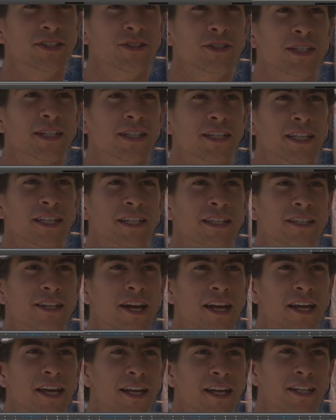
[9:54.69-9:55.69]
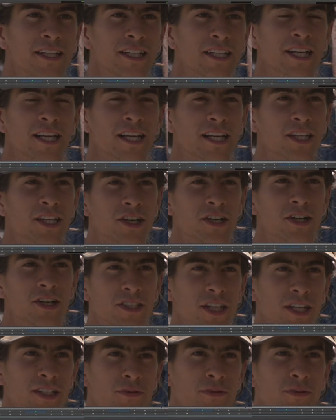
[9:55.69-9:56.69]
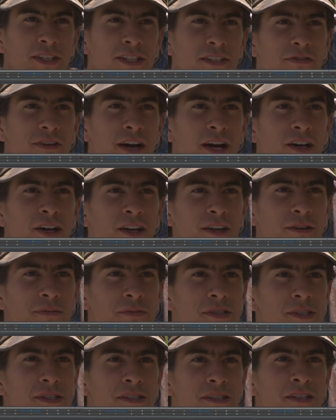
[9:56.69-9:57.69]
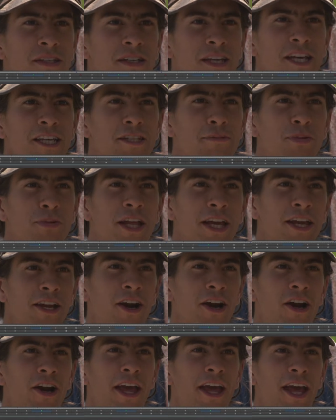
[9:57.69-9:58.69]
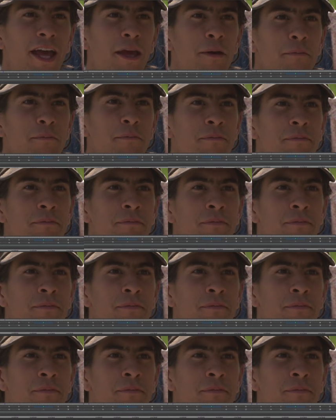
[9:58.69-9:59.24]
doing, he, like, he hooked us with his volumes, he's playing our game,